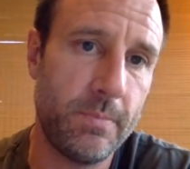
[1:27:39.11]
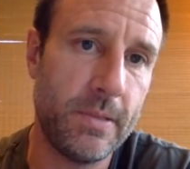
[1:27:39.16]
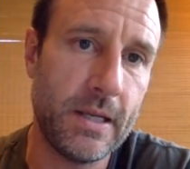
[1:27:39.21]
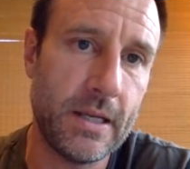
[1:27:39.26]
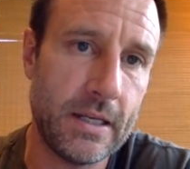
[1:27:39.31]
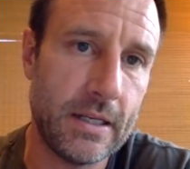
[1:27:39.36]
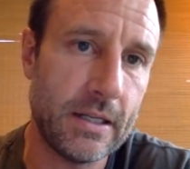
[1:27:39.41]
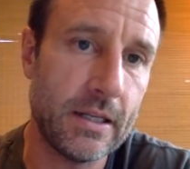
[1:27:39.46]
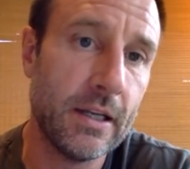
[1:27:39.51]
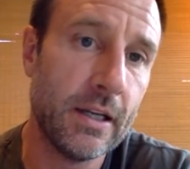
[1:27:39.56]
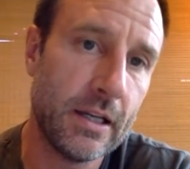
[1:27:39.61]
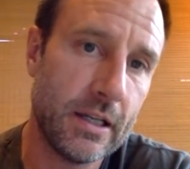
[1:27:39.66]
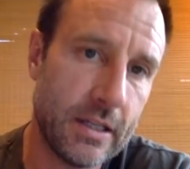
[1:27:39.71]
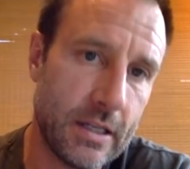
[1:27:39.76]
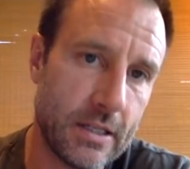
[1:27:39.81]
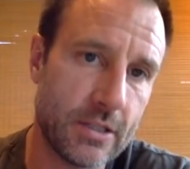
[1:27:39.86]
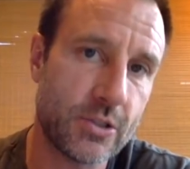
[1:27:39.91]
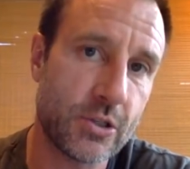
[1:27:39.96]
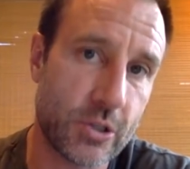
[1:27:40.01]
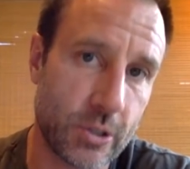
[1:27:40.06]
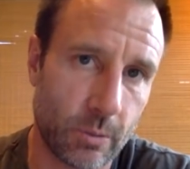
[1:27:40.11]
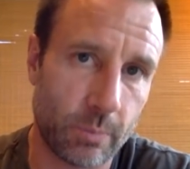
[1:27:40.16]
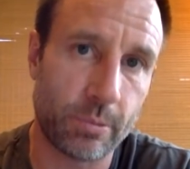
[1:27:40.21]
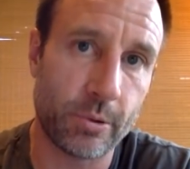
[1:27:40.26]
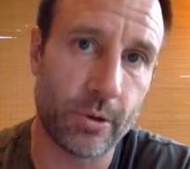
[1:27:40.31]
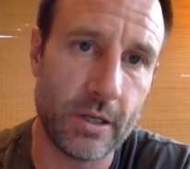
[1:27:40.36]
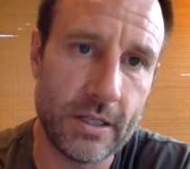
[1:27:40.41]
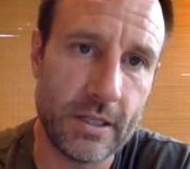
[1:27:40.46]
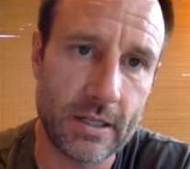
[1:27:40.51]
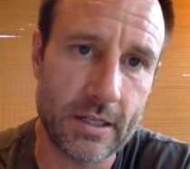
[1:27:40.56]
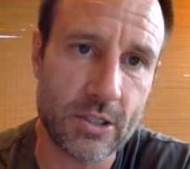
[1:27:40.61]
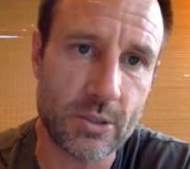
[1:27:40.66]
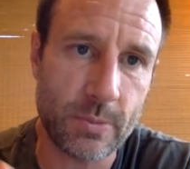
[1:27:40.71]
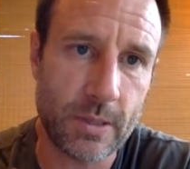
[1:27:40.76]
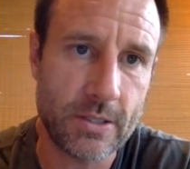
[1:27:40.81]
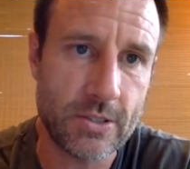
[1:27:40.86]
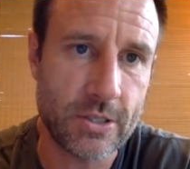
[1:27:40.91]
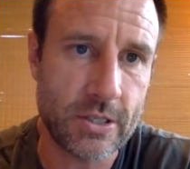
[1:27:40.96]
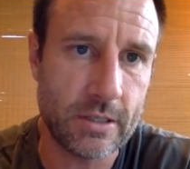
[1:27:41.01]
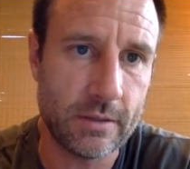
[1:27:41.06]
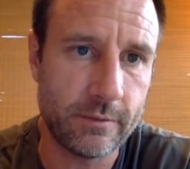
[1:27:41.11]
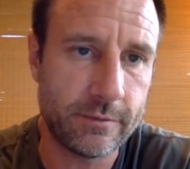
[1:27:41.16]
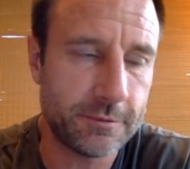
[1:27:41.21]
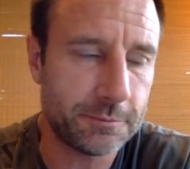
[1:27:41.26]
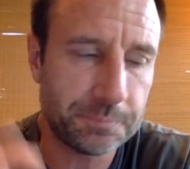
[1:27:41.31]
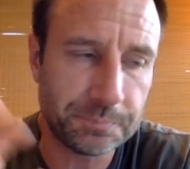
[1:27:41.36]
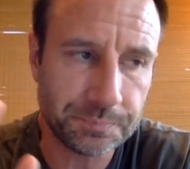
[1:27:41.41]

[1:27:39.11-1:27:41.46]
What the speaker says: be, it's still pretty inexpensive.